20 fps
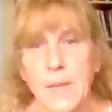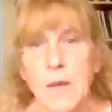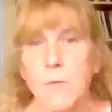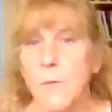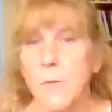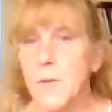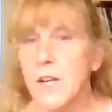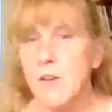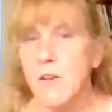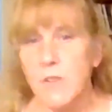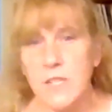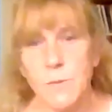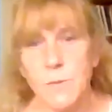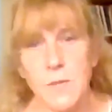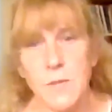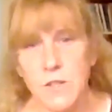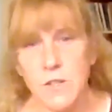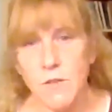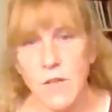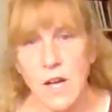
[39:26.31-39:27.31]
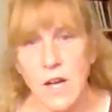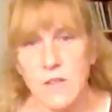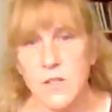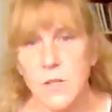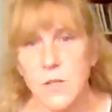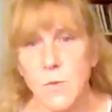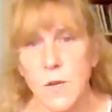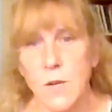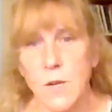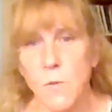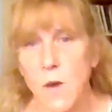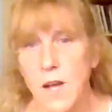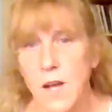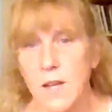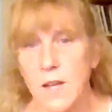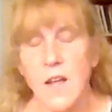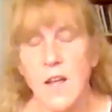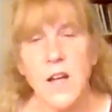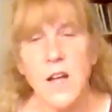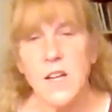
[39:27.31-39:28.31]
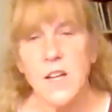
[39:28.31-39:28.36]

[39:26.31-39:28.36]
It will be Christmas 2021,